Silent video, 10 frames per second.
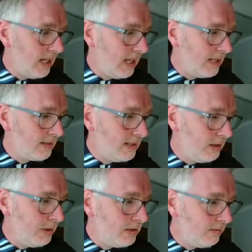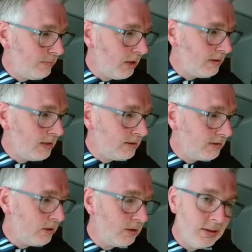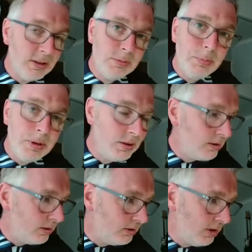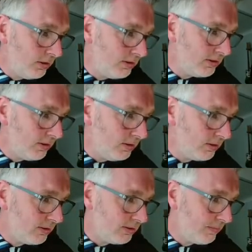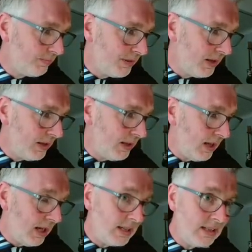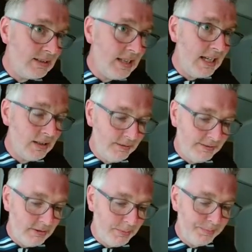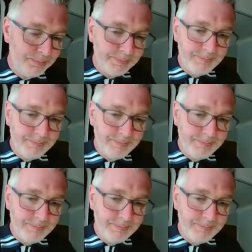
it's an image of Marion Stokes' husband, John Stokes, and it's taken from